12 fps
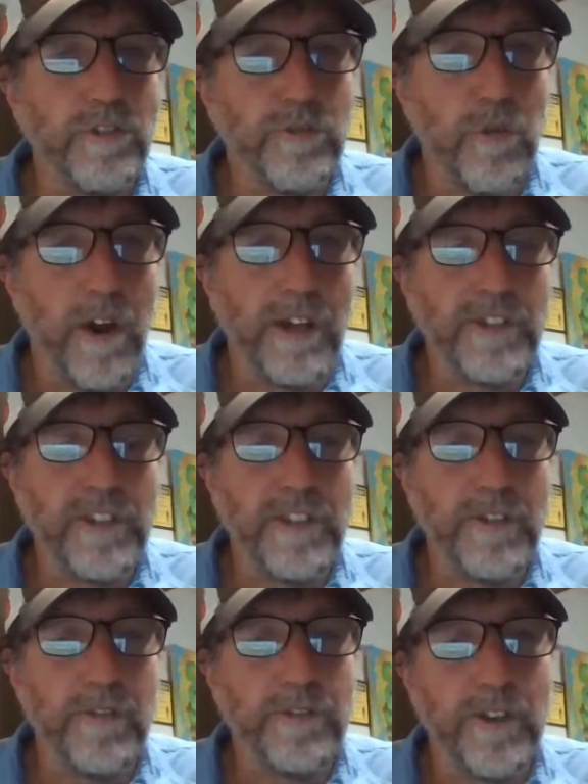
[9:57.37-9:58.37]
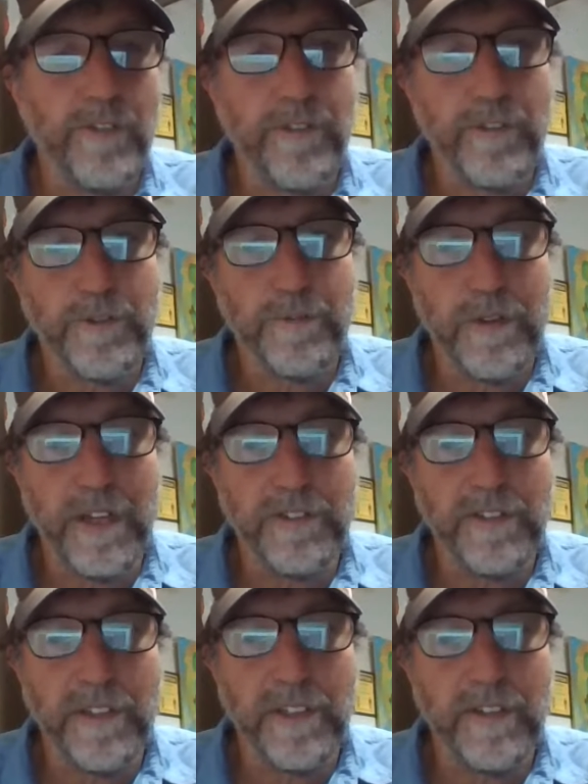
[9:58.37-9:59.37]
George Washington, who was our first
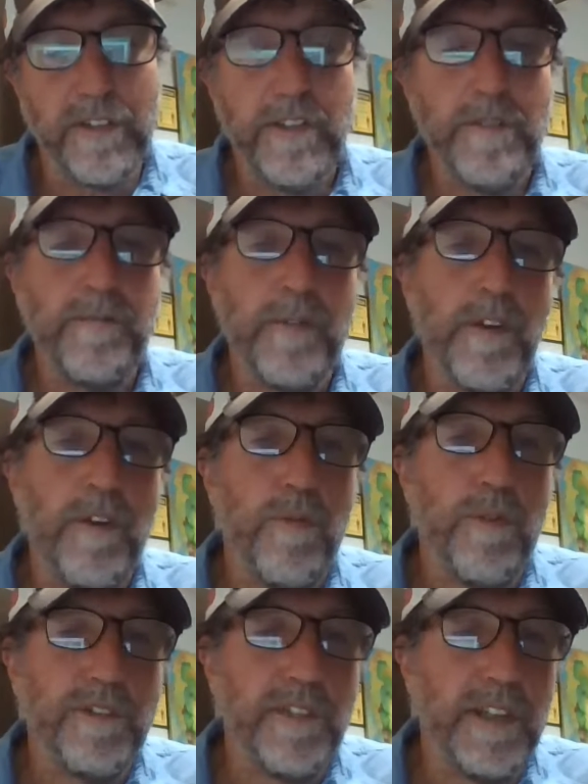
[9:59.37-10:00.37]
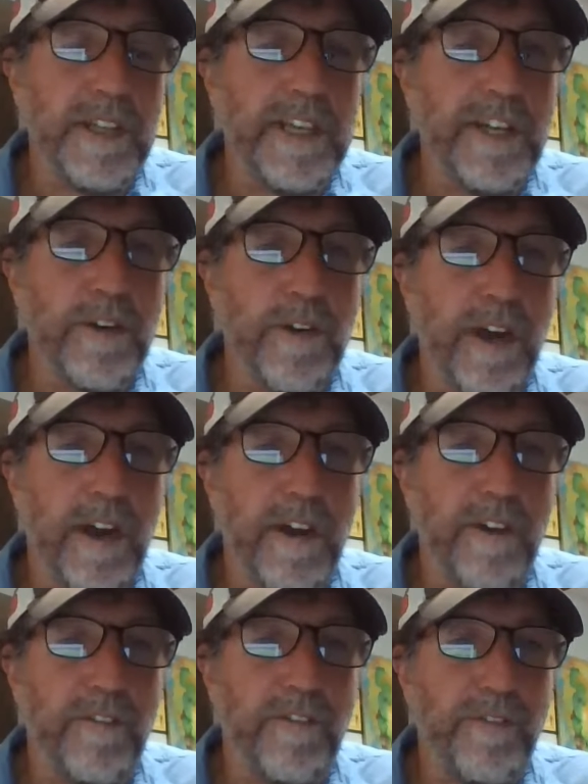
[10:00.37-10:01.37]
president, was the leader
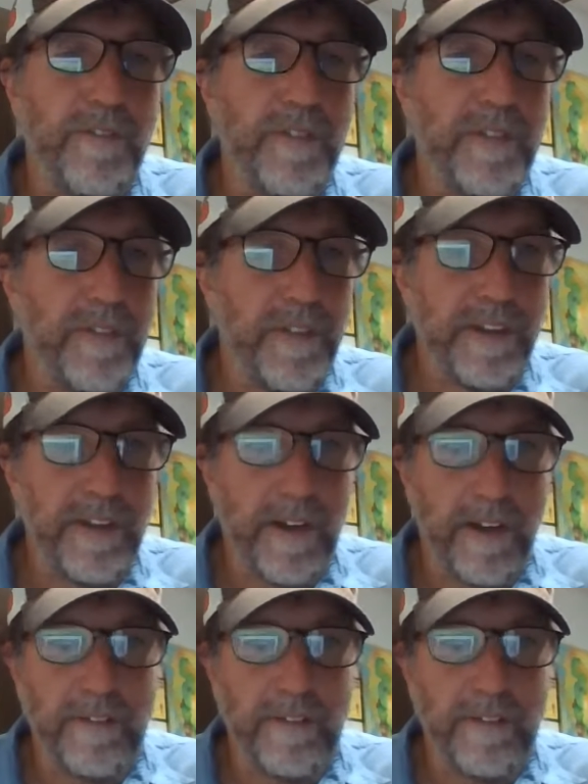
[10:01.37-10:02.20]
of the